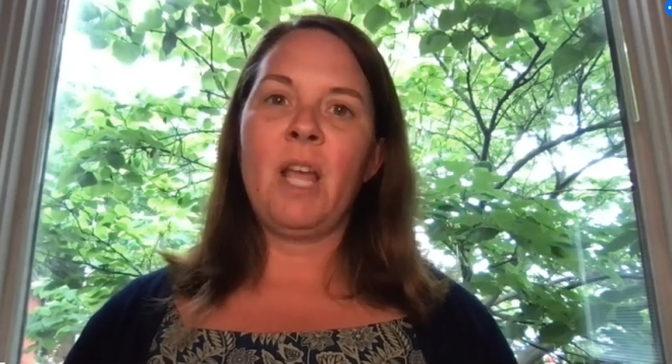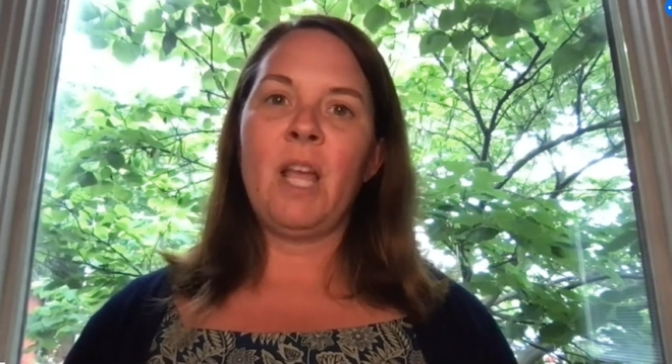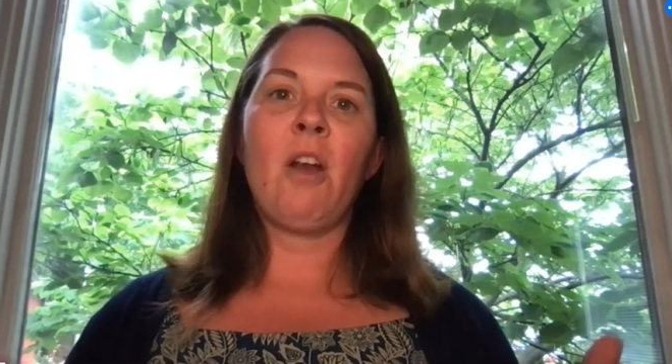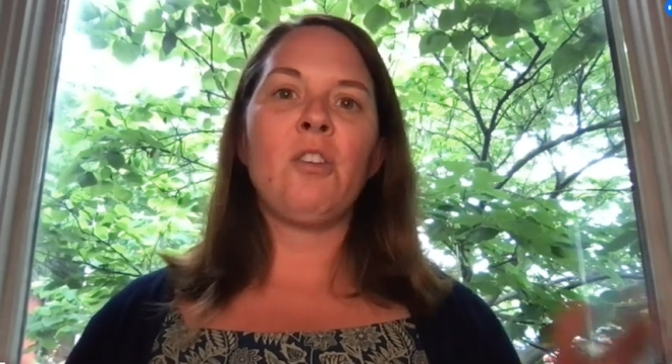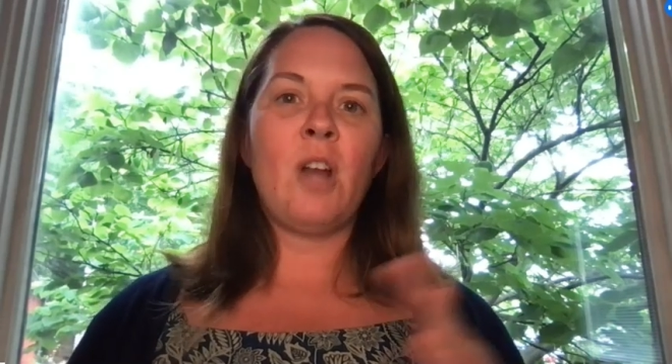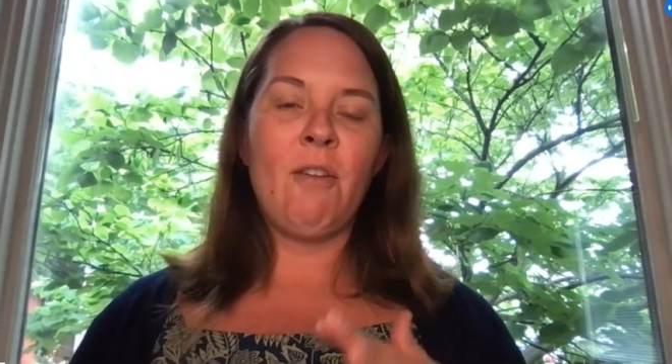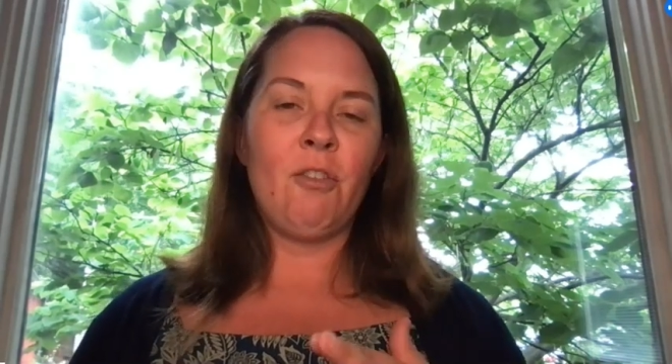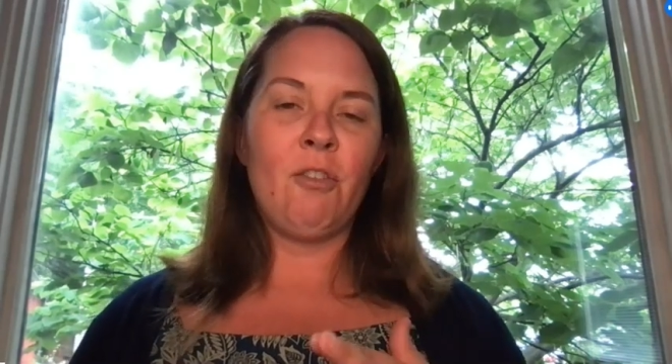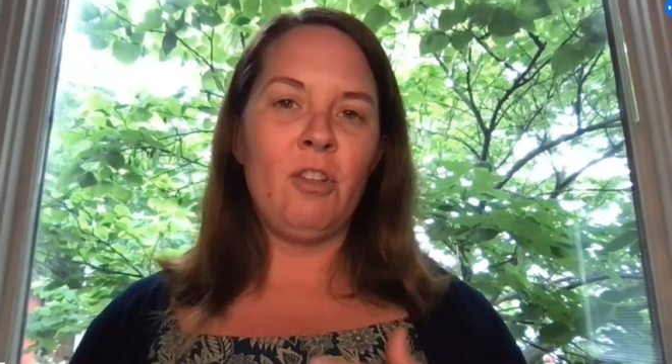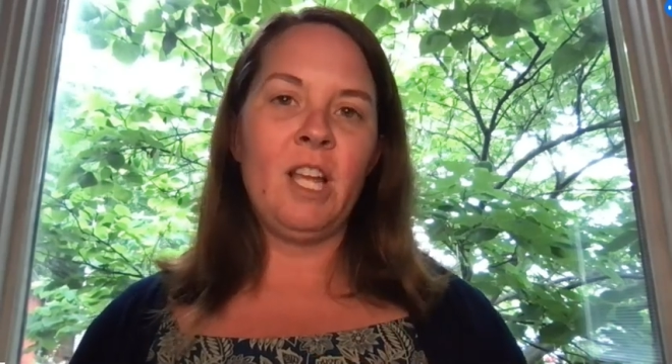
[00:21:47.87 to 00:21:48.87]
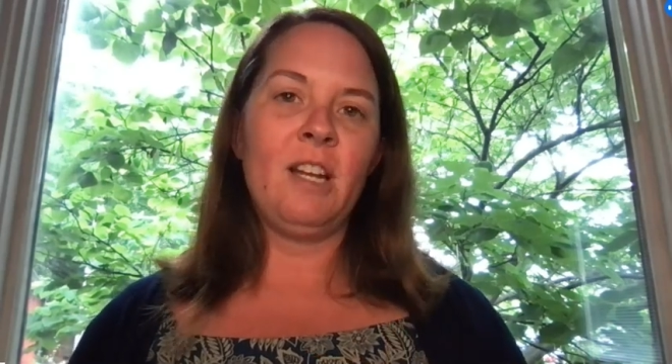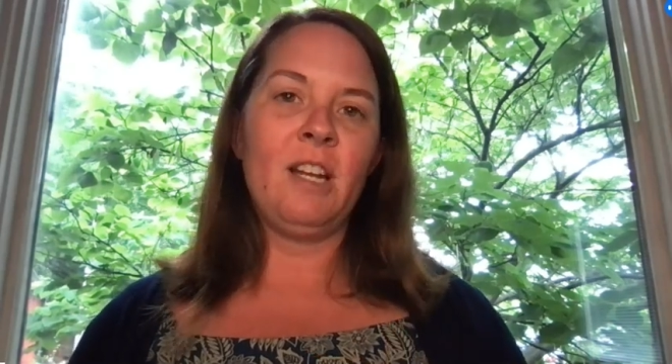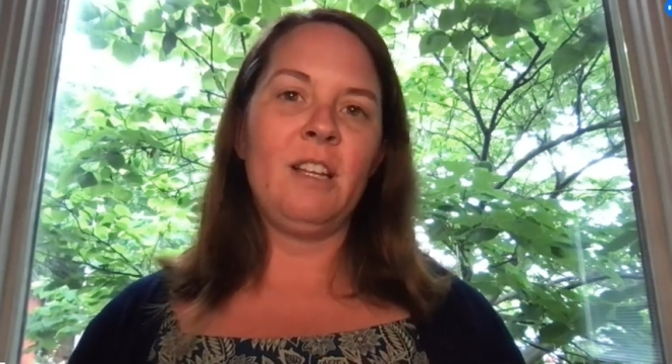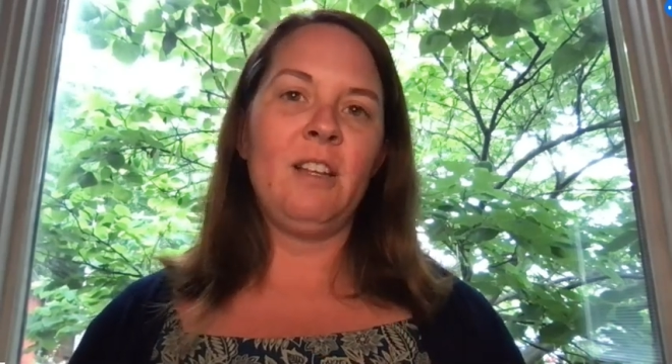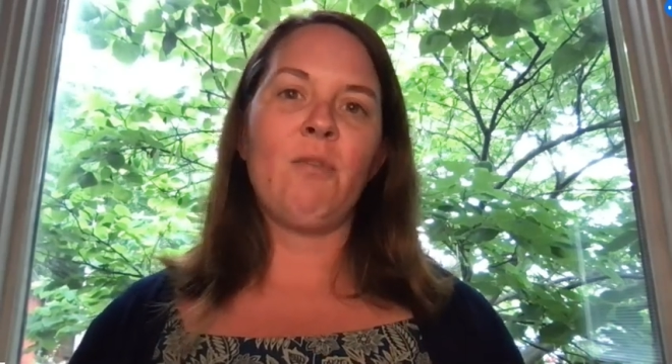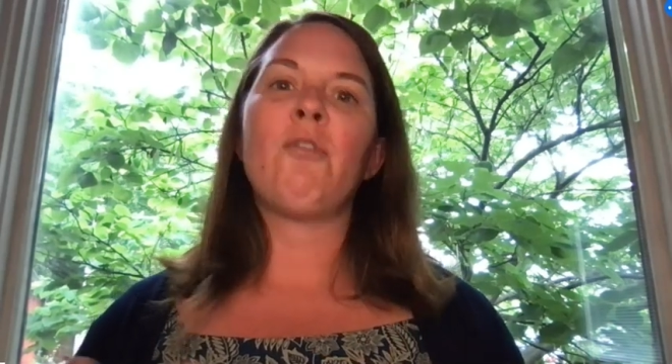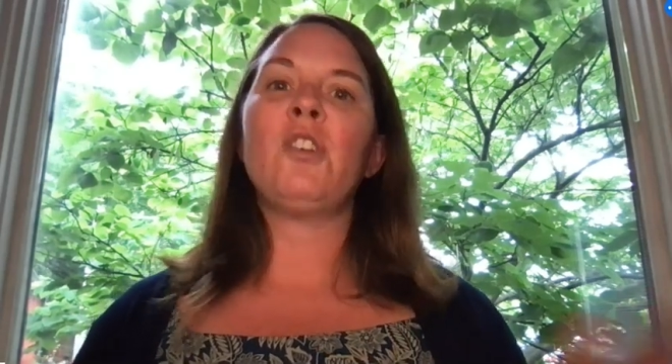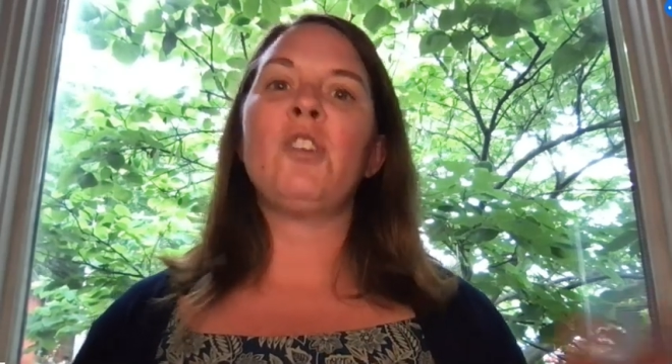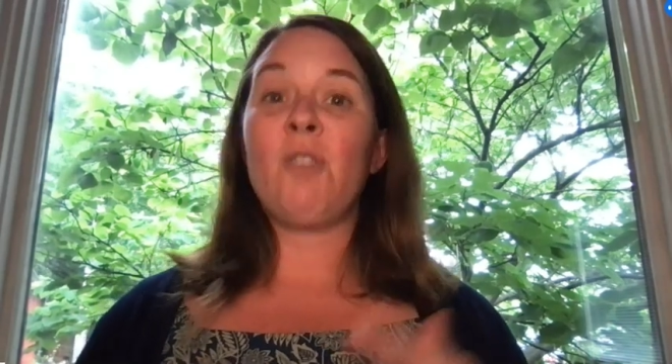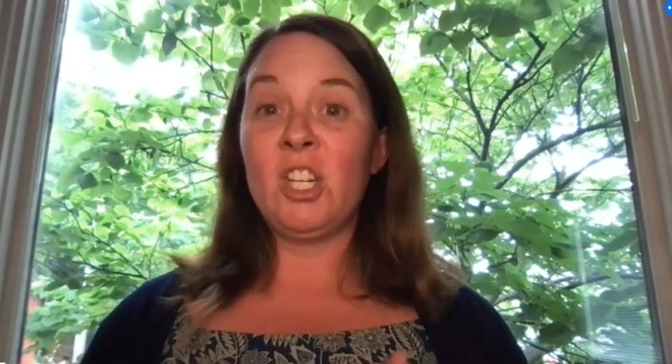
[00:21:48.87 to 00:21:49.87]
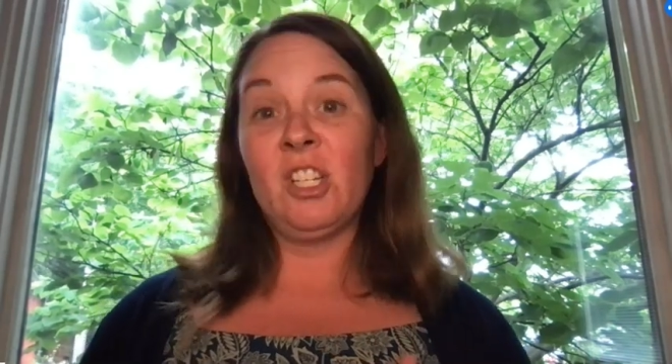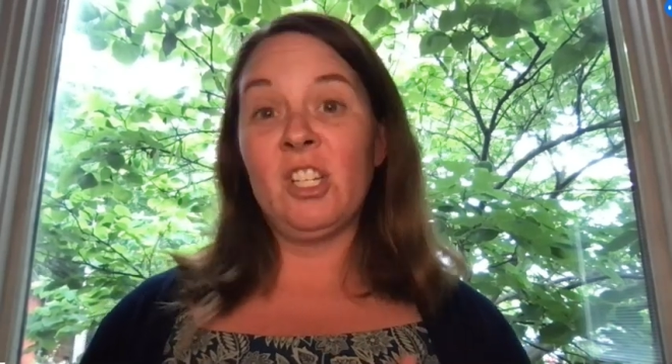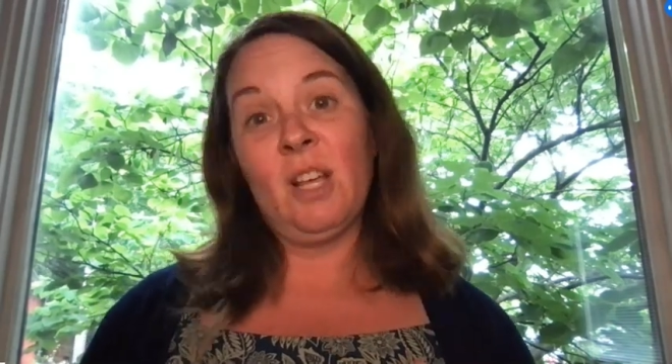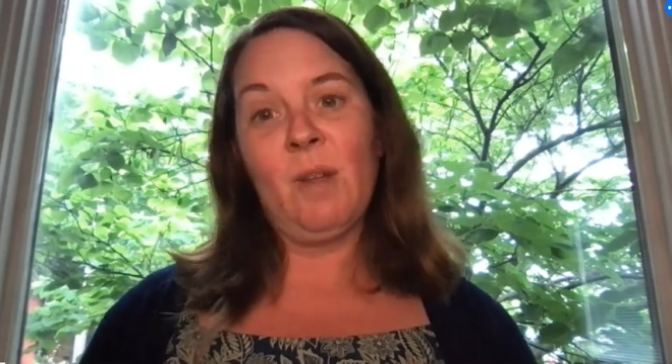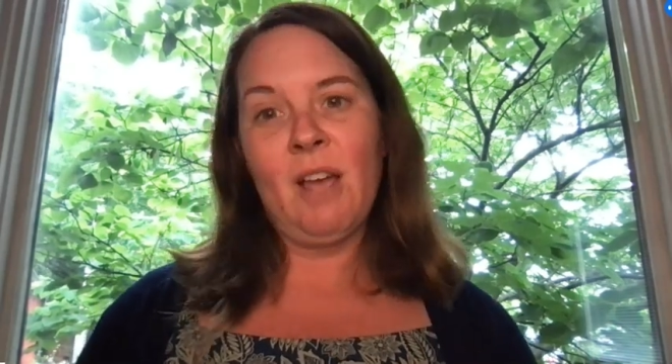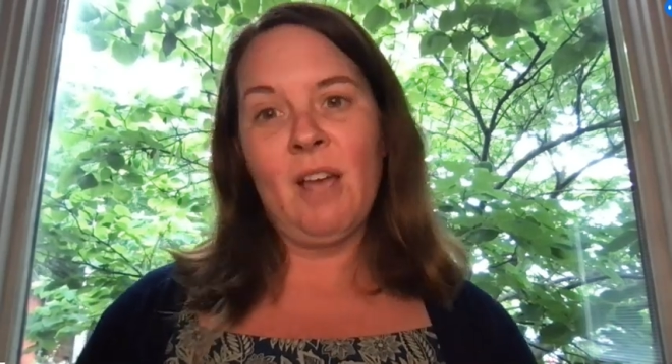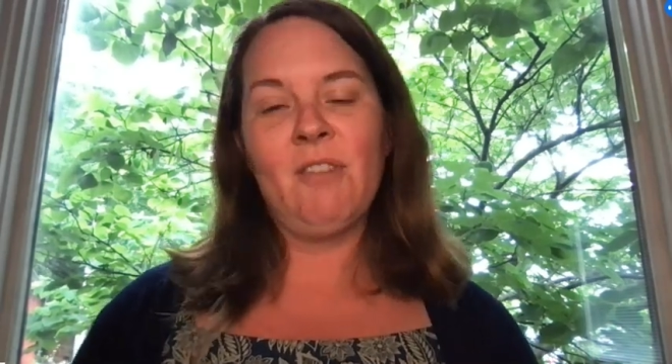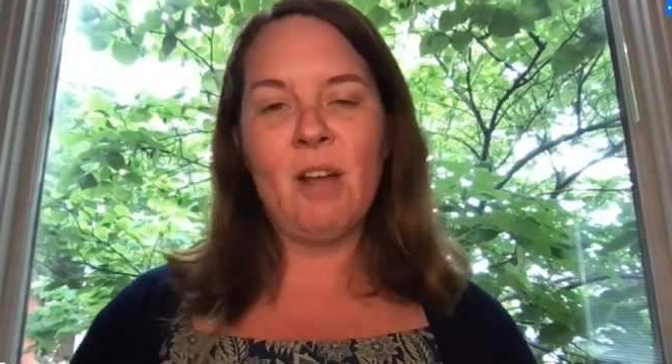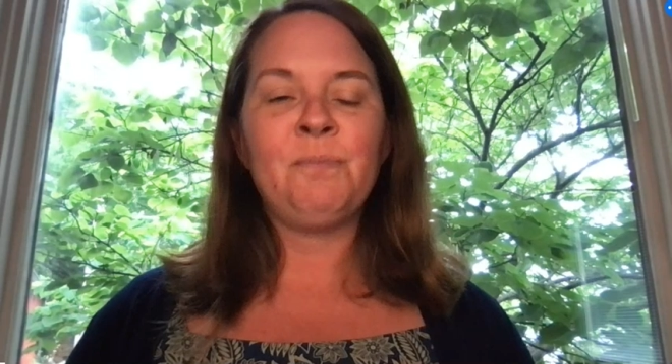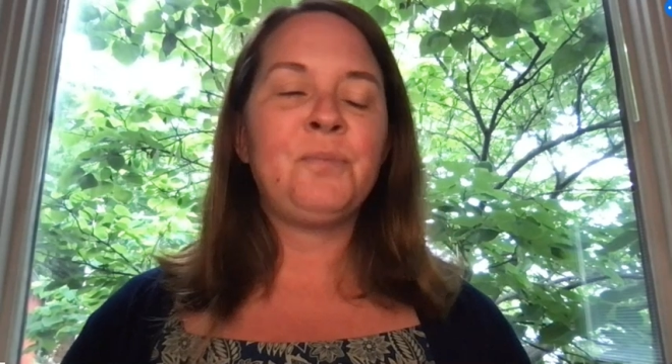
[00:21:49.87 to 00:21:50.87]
air travel and the refrigeration that we have now.